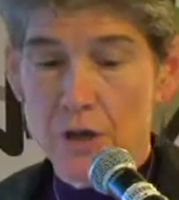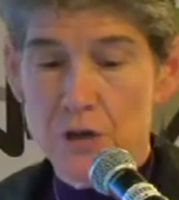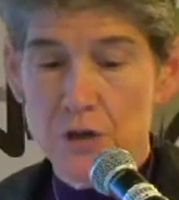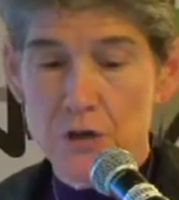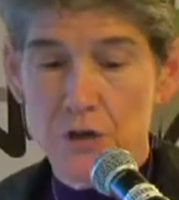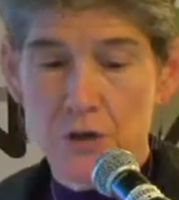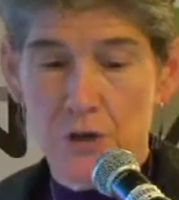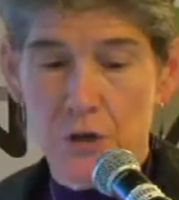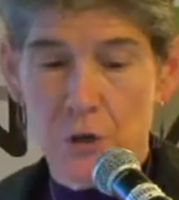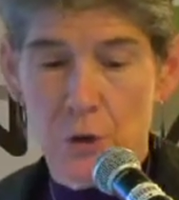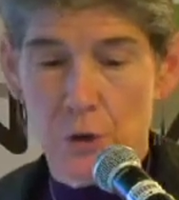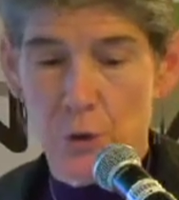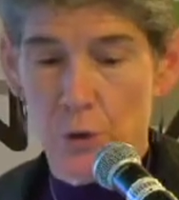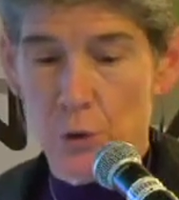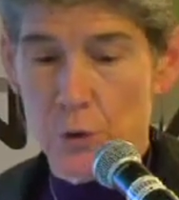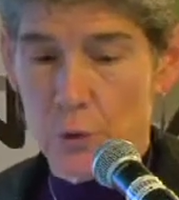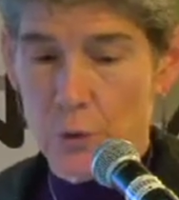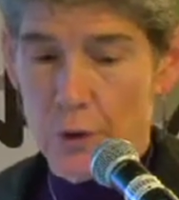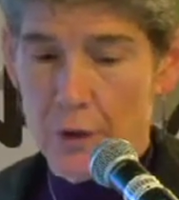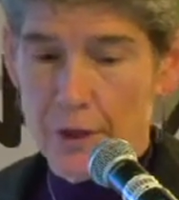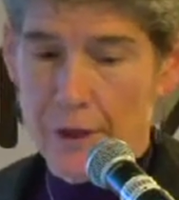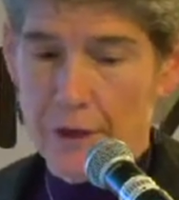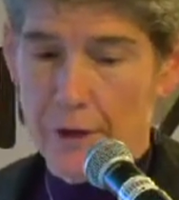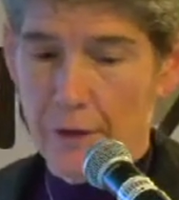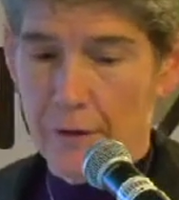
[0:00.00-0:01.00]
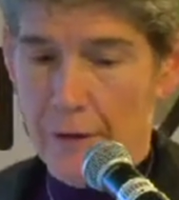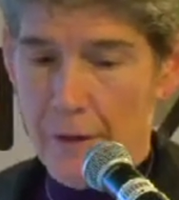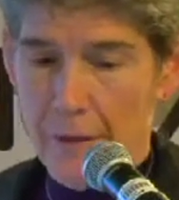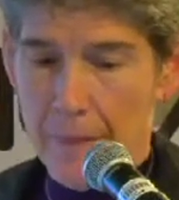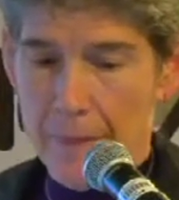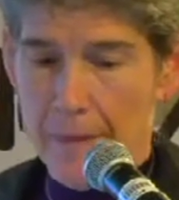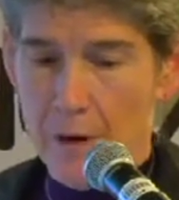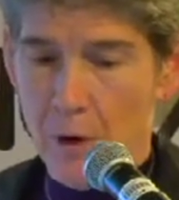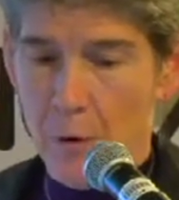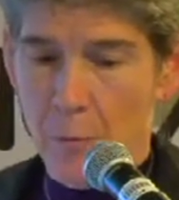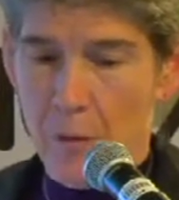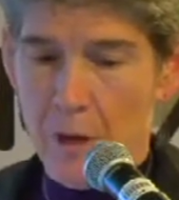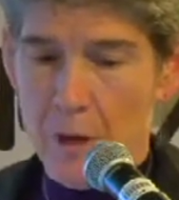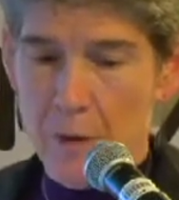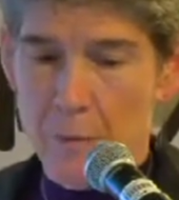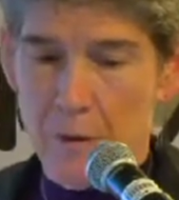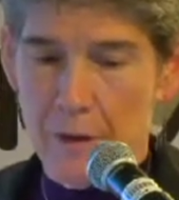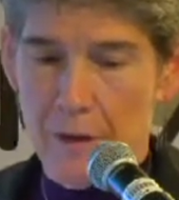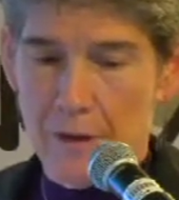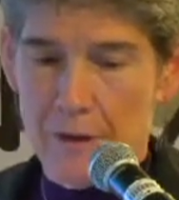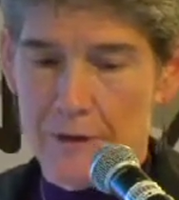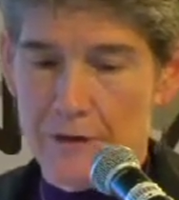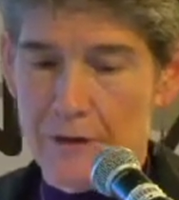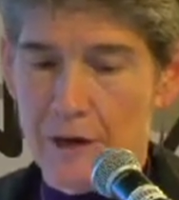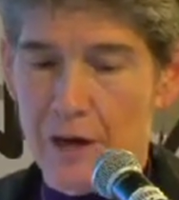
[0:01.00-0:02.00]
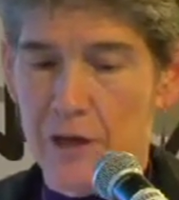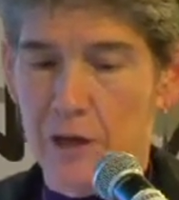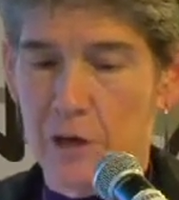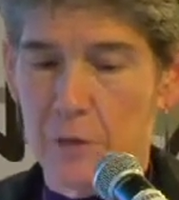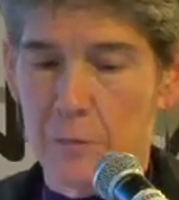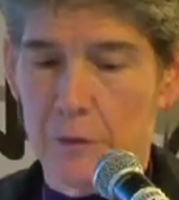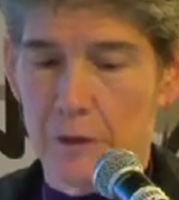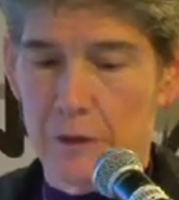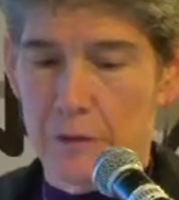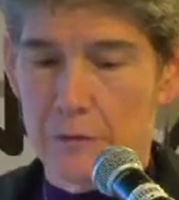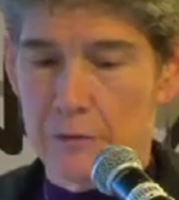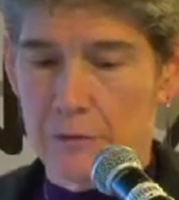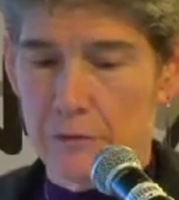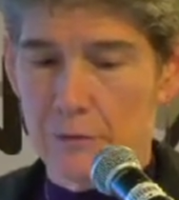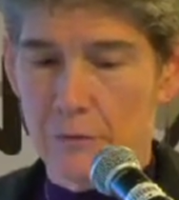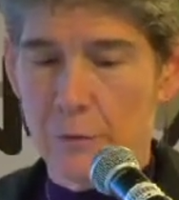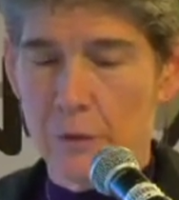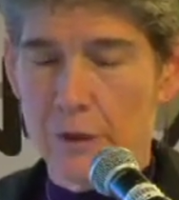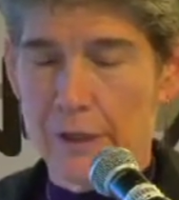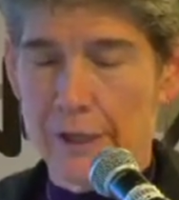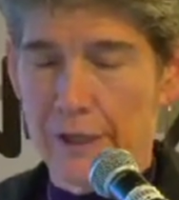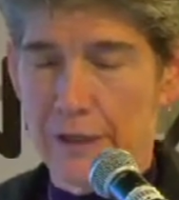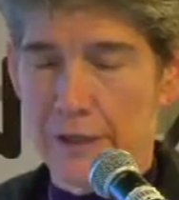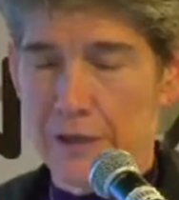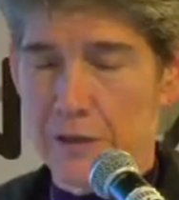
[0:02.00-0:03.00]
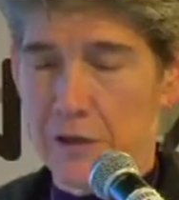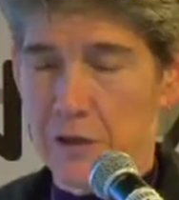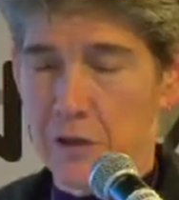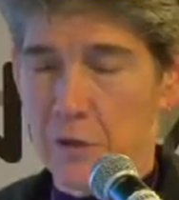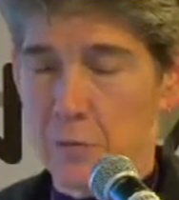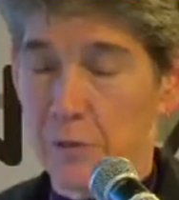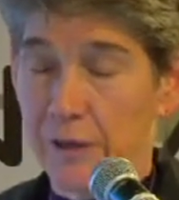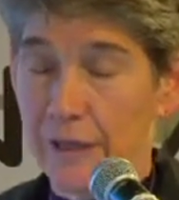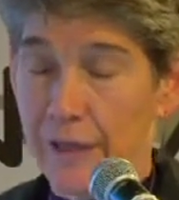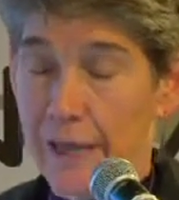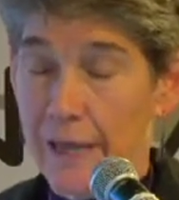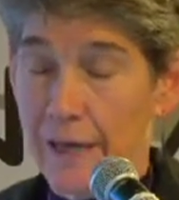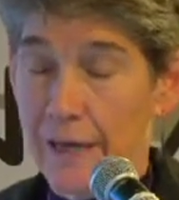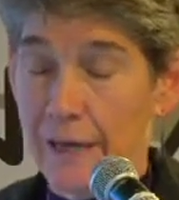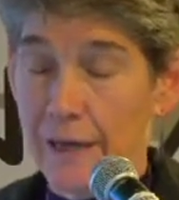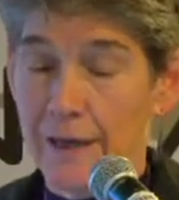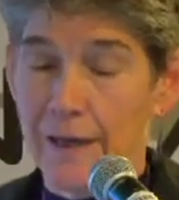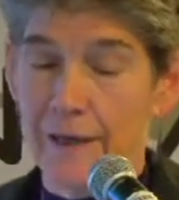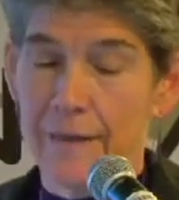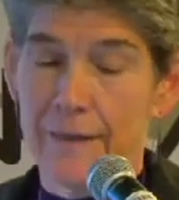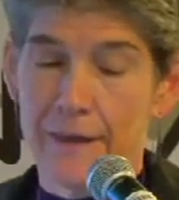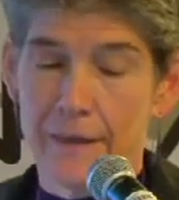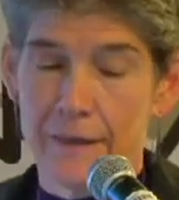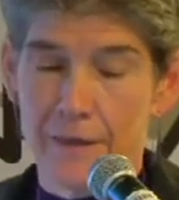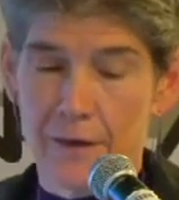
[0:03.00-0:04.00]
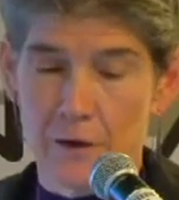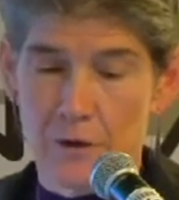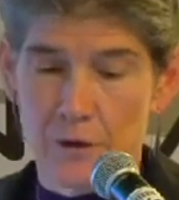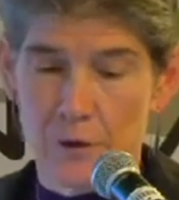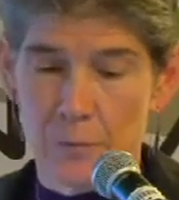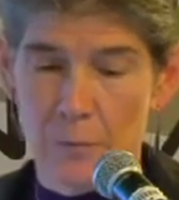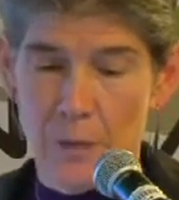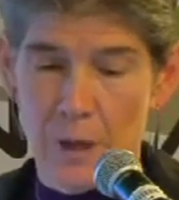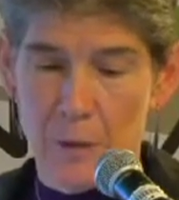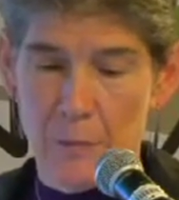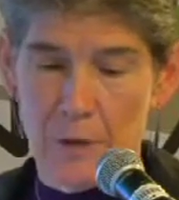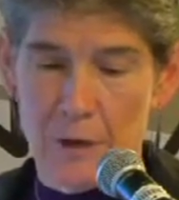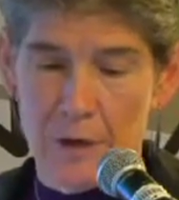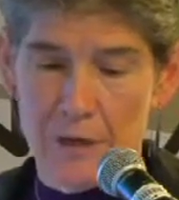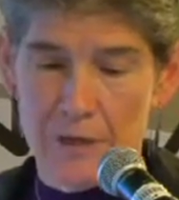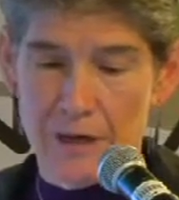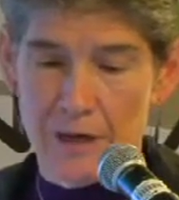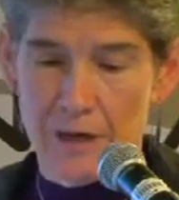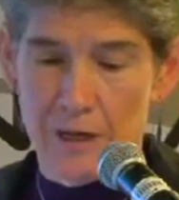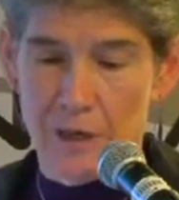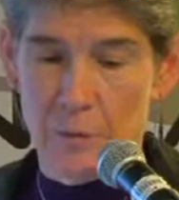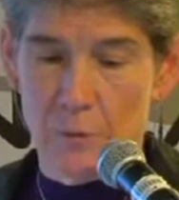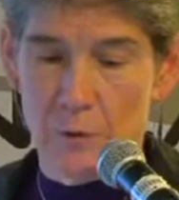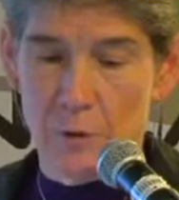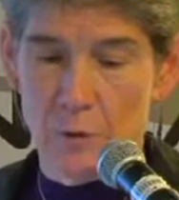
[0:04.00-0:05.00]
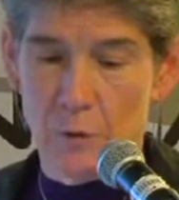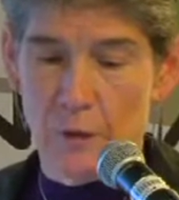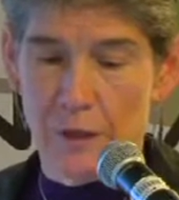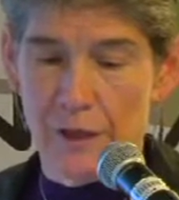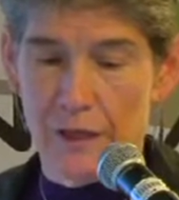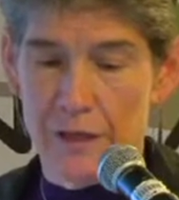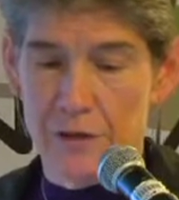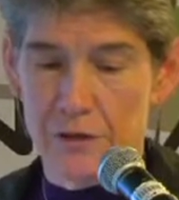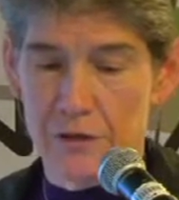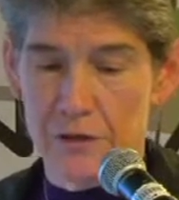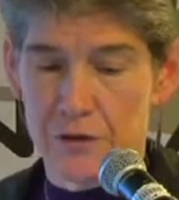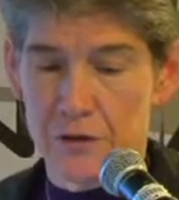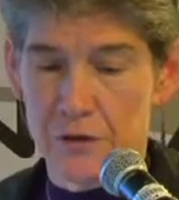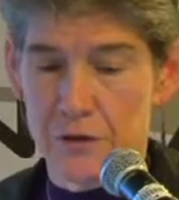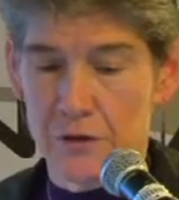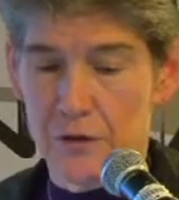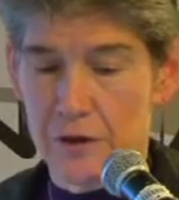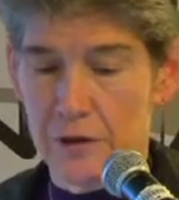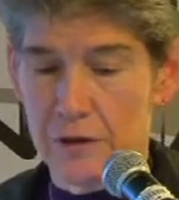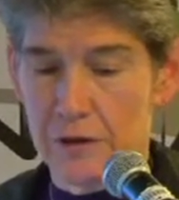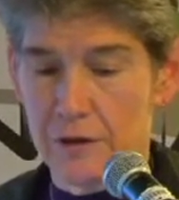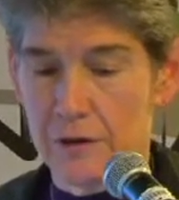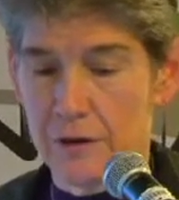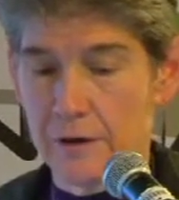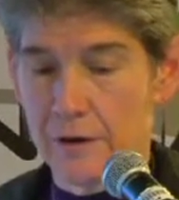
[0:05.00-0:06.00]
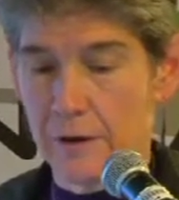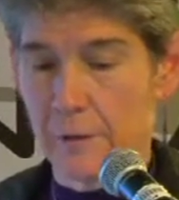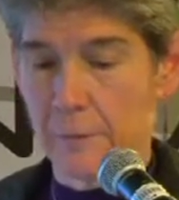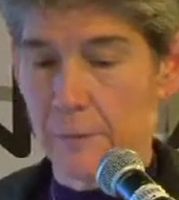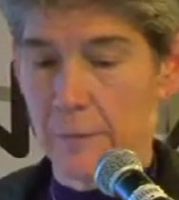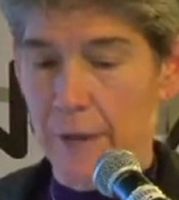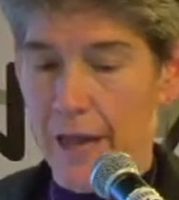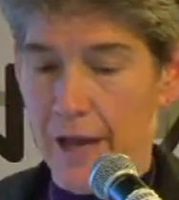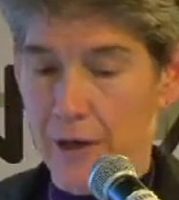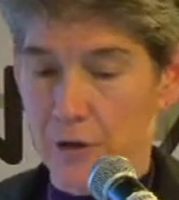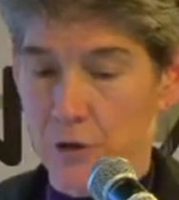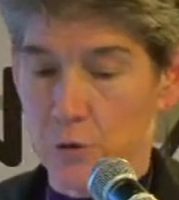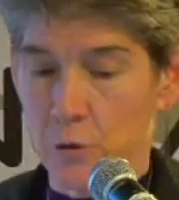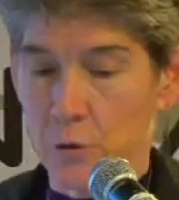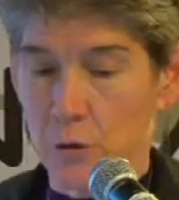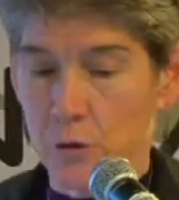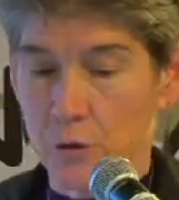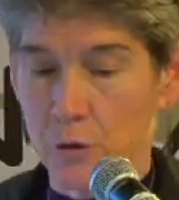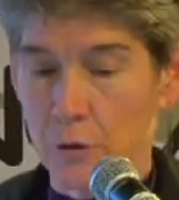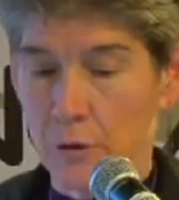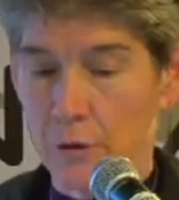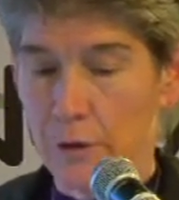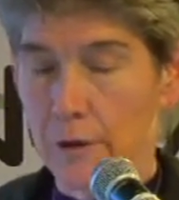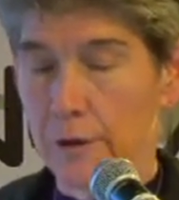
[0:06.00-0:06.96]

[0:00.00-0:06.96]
So there may be a document related to the planning, and then there may be a document related to the actual